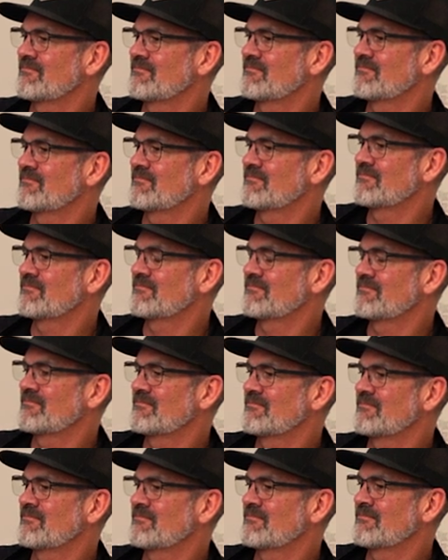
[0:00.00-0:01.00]

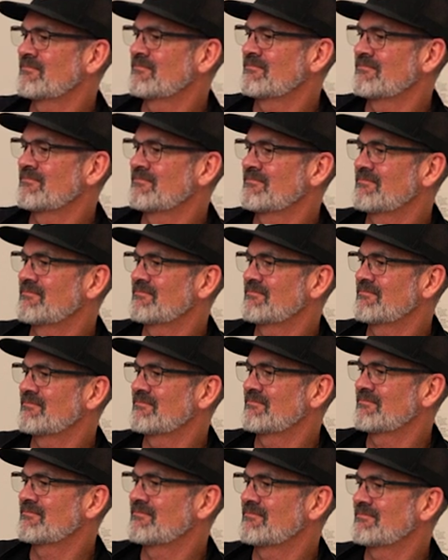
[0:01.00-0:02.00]

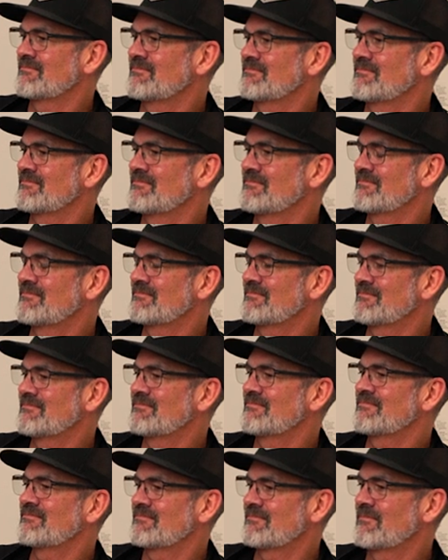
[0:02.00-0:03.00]

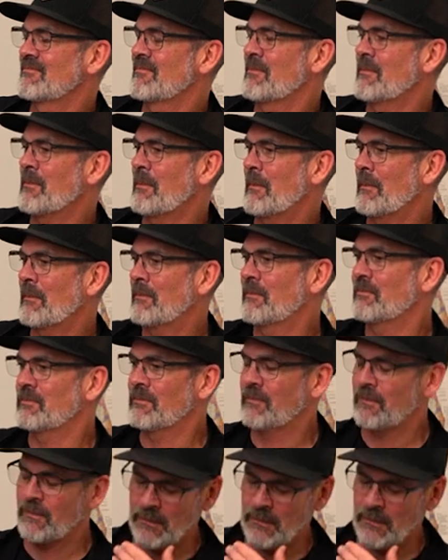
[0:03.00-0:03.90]
(silent)